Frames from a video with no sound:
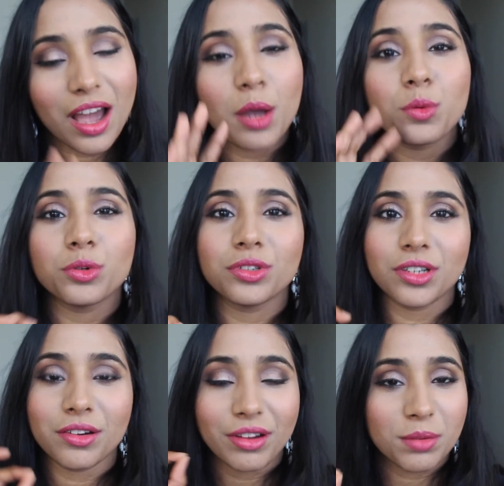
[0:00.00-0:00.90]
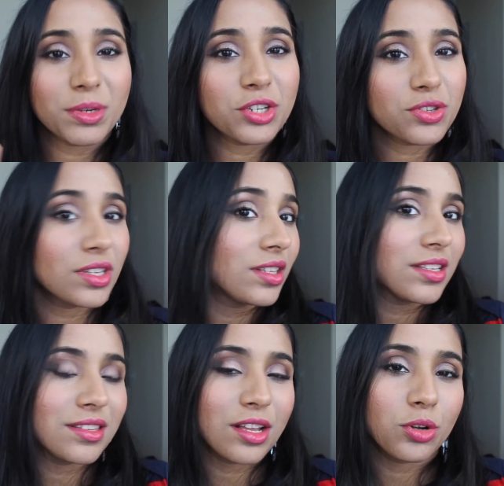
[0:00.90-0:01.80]
I would recommend using
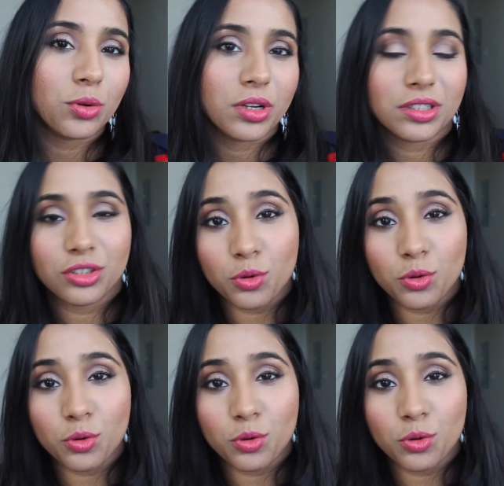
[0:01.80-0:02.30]
these yellow